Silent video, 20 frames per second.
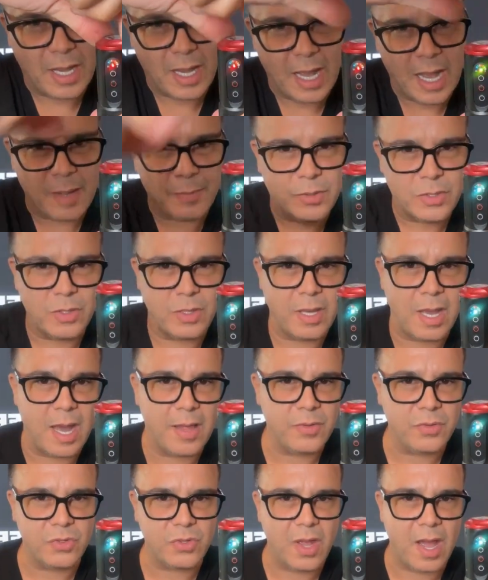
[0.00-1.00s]
the cap to the
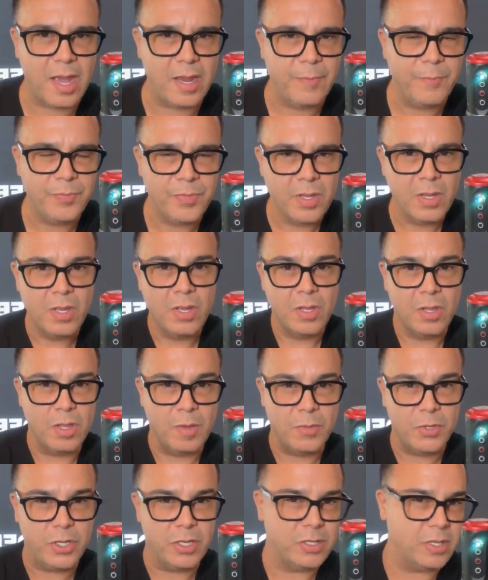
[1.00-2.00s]
other side,
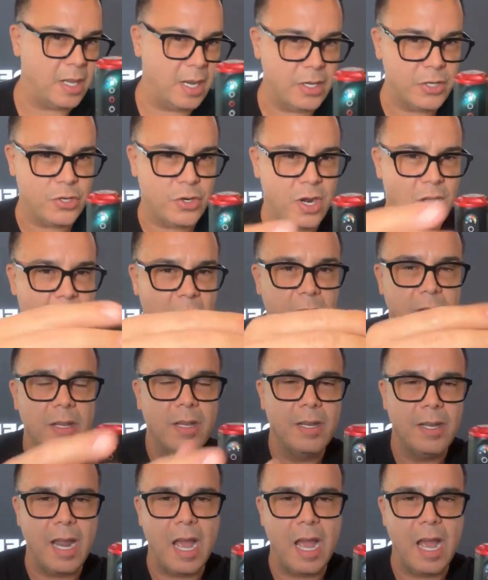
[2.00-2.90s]
the machine is going to turn on.